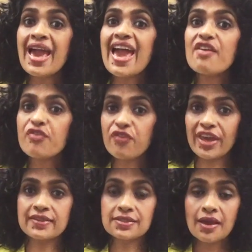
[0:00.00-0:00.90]

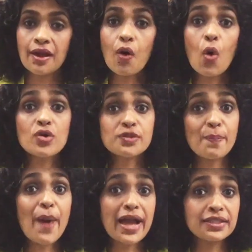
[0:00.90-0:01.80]
effects caused
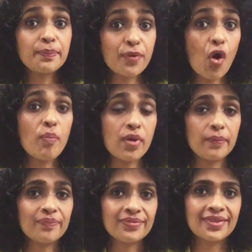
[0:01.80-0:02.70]
by the
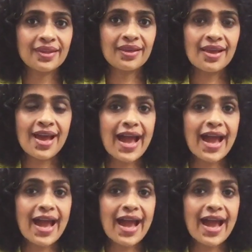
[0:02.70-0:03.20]
problem.